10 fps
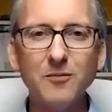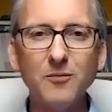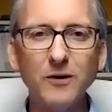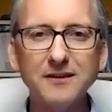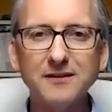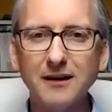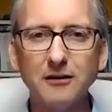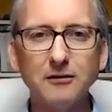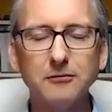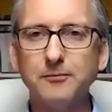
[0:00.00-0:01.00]
We
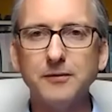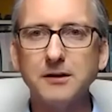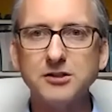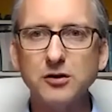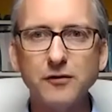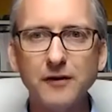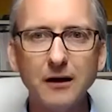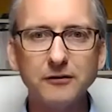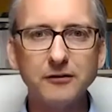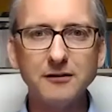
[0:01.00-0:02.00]
sell
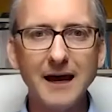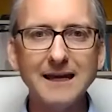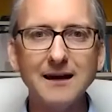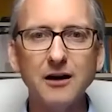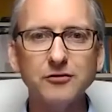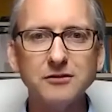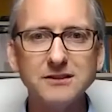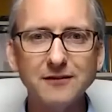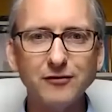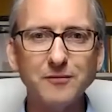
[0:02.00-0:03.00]
2,800
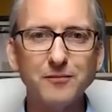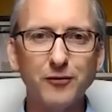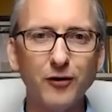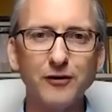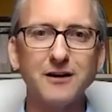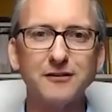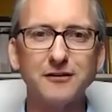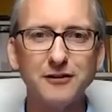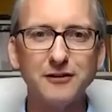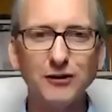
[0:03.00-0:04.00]
different product
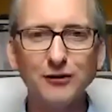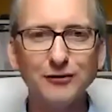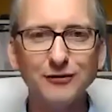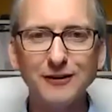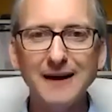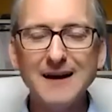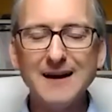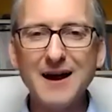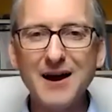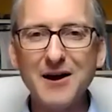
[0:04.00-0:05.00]
SKUs,
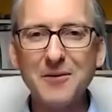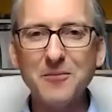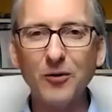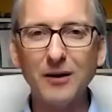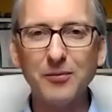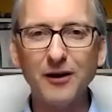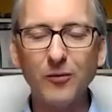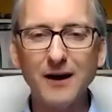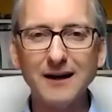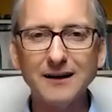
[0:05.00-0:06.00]
all up at our
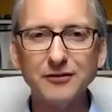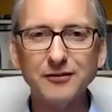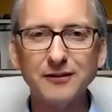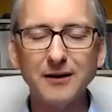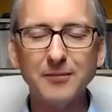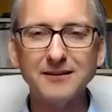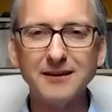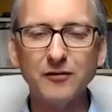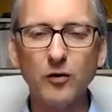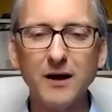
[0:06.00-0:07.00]
warehouse, based
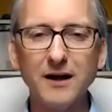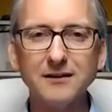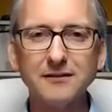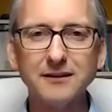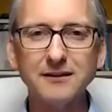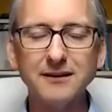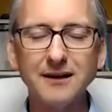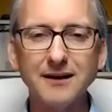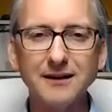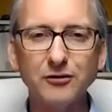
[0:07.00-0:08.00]
out of a warehouse
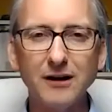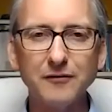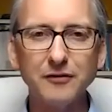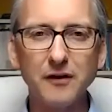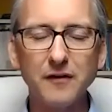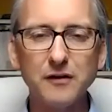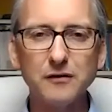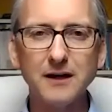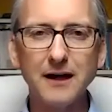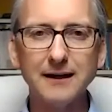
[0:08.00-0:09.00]
in Cranford in
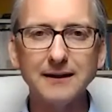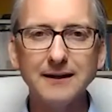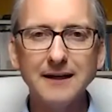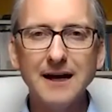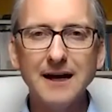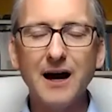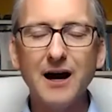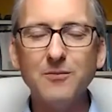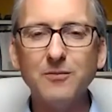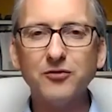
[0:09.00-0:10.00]
the UK.
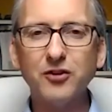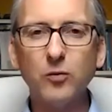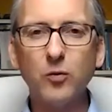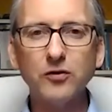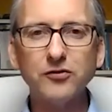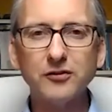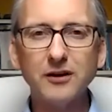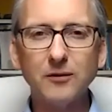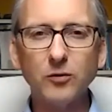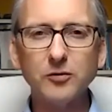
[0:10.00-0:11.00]
So what's
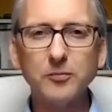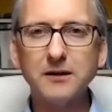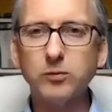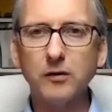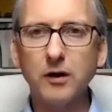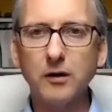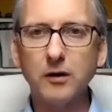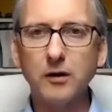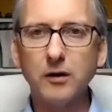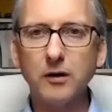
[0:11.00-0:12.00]
applicable?
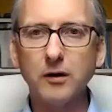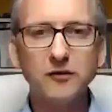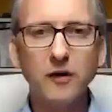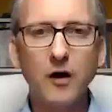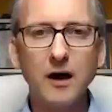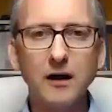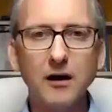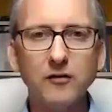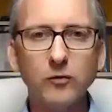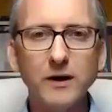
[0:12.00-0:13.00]
Obviously, this is Fly
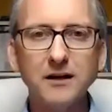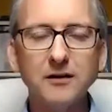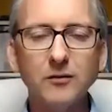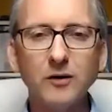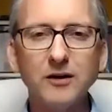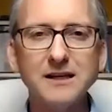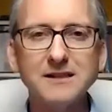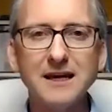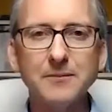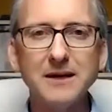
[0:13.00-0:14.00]
Alive Week. We're
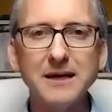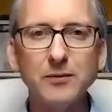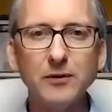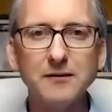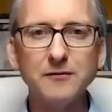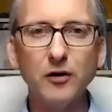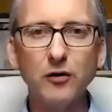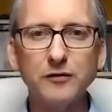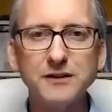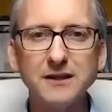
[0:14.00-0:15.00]
looking to get people
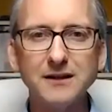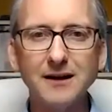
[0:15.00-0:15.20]
involved in